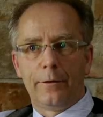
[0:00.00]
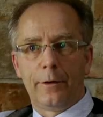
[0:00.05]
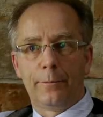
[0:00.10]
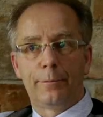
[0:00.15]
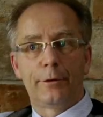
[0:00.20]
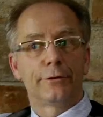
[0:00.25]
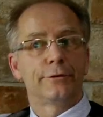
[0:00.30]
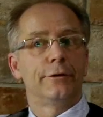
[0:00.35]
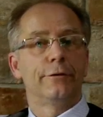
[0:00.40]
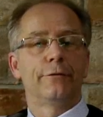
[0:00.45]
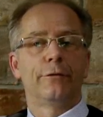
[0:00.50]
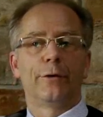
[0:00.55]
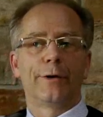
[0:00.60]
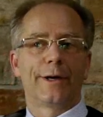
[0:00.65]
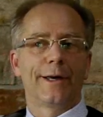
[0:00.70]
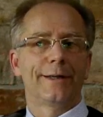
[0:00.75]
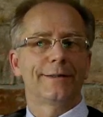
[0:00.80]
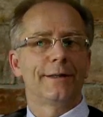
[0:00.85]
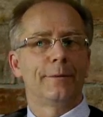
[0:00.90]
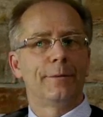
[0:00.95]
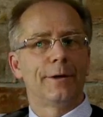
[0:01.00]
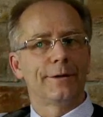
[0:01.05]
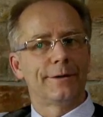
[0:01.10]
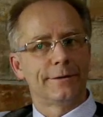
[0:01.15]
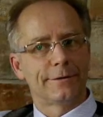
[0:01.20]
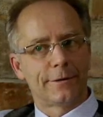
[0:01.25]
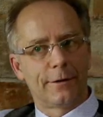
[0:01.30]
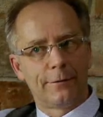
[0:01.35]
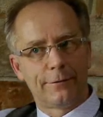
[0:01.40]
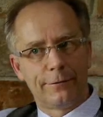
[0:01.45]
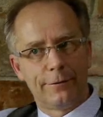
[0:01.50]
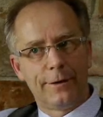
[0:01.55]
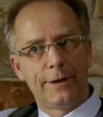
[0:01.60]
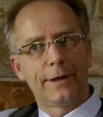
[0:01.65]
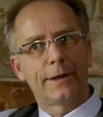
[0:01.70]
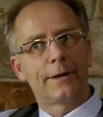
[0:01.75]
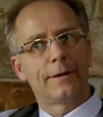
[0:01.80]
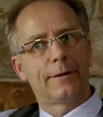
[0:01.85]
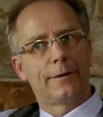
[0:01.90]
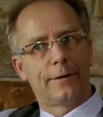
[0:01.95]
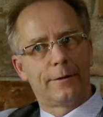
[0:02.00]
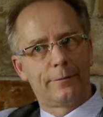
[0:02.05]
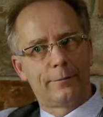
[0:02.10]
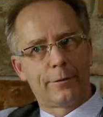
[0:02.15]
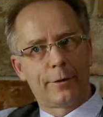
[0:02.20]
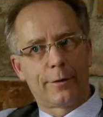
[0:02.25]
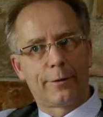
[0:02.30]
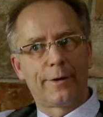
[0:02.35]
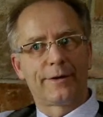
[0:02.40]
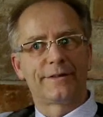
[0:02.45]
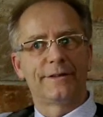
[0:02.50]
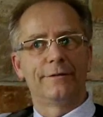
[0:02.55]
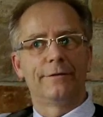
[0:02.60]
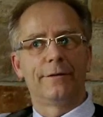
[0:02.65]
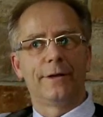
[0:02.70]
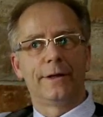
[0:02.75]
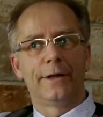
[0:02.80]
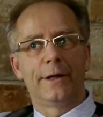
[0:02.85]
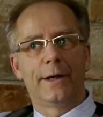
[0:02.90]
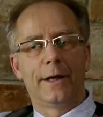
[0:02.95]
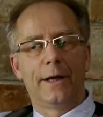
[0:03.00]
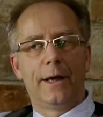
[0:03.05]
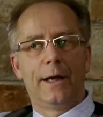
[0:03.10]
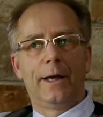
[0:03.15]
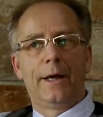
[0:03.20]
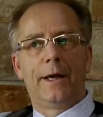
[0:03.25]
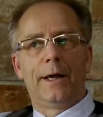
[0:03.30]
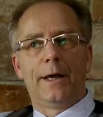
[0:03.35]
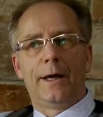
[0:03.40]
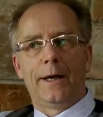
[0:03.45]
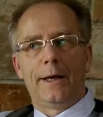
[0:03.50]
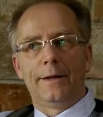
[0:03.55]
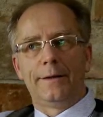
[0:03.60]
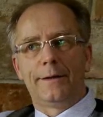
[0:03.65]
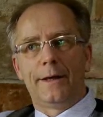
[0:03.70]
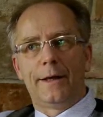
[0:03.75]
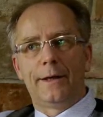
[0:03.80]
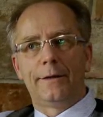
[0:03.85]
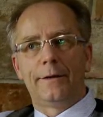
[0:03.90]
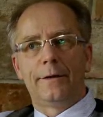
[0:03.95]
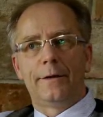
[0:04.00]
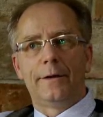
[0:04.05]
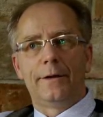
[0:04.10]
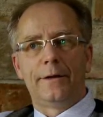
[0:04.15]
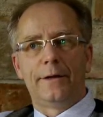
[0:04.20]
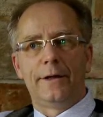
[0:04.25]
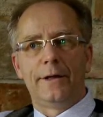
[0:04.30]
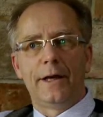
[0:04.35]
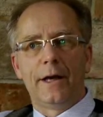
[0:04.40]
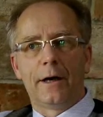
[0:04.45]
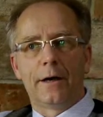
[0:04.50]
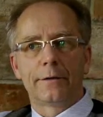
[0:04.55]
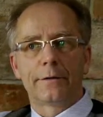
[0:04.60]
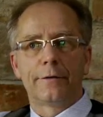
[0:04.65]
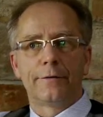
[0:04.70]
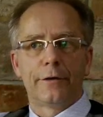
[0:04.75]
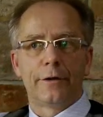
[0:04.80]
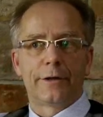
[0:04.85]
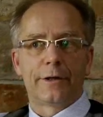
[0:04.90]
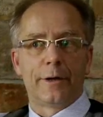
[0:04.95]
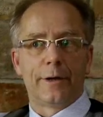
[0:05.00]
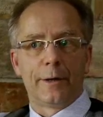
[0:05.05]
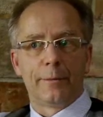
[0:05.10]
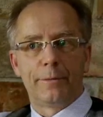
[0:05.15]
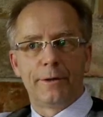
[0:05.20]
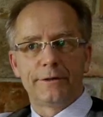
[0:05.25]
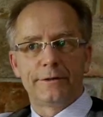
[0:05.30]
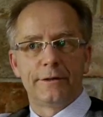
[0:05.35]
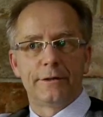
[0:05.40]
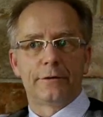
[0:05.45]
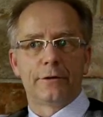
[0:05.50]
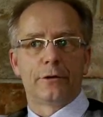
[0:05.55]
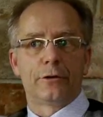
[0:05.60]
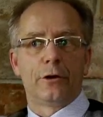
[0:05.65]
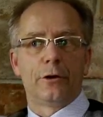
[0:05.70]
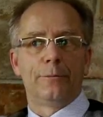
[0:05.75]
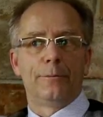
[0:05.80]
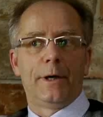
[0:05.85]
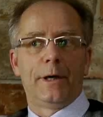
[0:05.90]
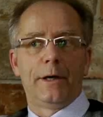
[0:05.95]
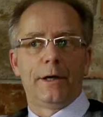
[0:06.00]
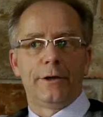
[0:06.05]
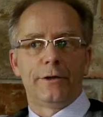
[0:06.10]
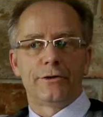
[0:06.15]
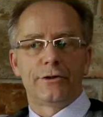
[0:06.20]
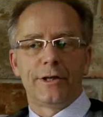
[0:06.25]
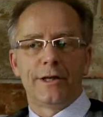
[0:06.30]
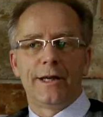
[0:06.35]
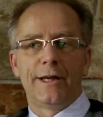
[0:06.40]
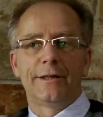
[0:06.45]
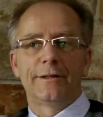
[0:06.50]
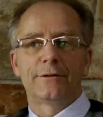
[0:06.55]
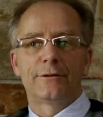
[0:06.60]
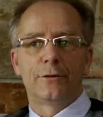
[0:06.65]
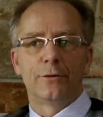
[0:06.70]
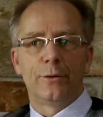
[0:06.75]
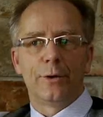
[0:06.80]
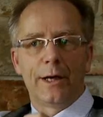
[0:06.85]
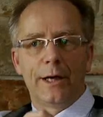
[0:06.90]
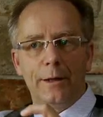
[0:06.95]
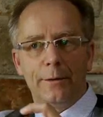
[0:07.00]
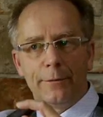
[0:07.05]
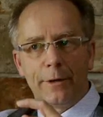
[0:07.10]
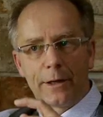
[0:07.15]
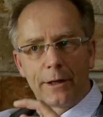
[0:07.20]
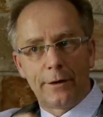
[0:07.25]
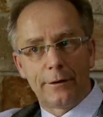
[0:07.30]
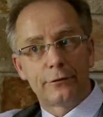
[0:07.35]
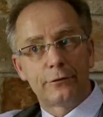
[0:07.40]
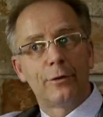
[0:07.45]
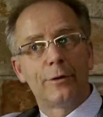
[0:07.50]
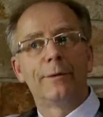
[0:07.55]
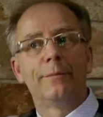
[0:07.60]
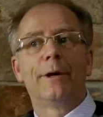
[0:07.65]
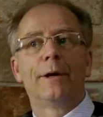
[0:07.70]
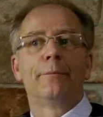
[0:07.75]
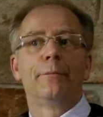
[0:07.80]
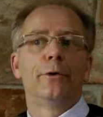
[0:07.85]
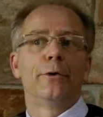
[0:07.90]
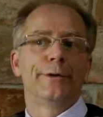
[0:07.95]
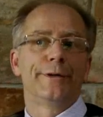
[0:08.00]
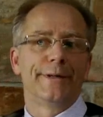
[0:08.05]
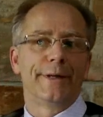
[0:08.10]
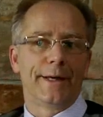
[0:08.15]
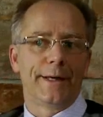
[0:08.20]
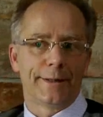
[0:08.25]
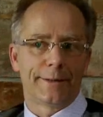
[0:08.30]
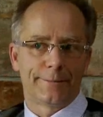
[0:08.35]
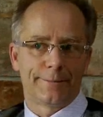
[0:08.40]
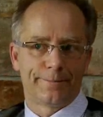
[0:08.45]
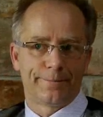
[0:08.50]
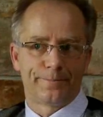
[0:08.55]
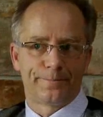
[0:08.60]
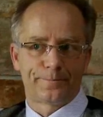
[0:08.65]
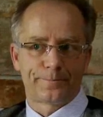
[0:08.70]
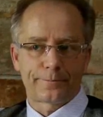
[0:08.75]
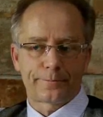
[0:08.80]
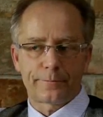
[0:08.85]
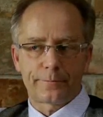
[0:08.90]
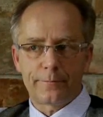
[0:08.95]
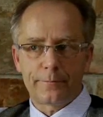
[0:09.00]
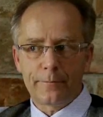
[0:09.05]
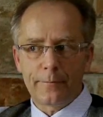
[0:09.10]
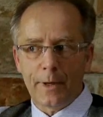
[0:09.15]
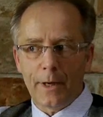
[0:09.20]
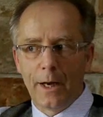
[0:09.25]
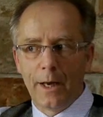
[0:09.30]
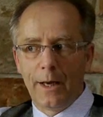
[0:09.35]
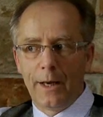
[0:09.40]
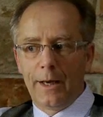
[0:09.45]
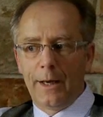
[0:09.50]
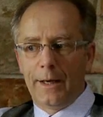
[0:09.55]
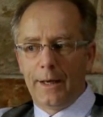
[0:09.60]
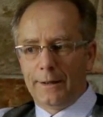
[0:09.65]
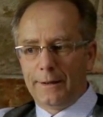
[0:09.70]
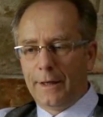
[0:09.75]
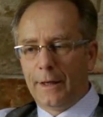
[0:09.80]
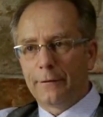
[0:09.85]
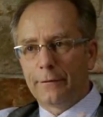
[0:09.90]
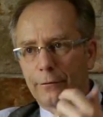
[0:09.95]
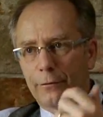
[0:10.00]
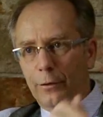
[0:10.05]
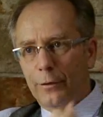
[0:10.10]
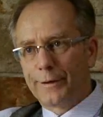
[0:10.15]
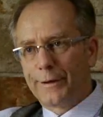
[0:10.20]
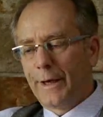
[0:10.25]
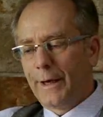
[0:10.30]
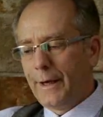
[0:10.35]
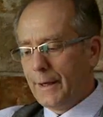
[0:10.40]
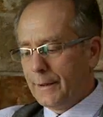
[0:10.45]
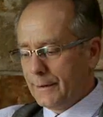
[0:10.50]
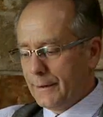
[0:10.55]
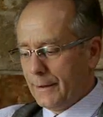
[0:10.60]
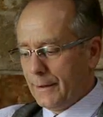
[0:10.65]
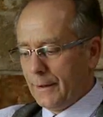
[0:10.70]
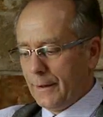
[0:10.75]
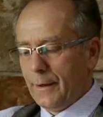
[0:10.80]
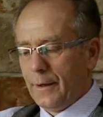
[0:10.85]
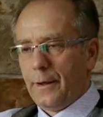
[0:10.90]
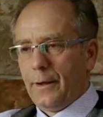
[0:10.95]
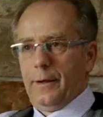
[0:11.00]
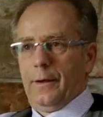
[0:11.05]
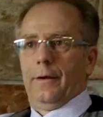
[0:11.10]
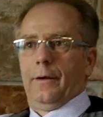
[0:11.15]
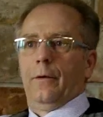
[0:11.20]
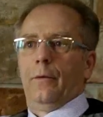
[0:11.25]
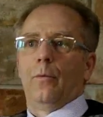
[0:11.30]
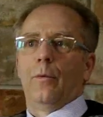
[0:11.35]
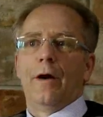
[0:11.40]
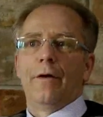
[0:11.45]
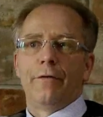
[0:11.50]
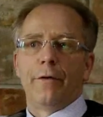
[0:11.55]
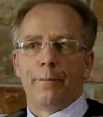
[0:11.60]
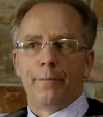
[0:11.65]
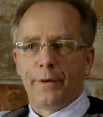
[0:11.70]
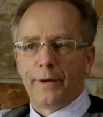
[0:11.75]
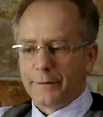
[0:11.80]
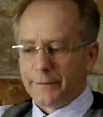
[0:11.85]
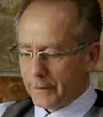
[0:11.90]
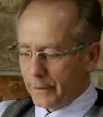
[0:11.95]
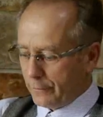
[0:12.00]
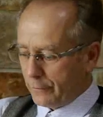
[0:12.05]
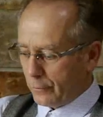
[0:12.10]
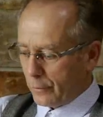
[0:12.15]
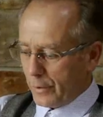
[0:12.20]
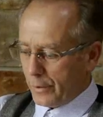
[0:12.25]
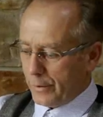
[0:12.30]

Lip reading: the person forgets about his conflict progressively, and then the art of the therapist in Total Biology is to help the clients to remember that. Then for that, we have a piece of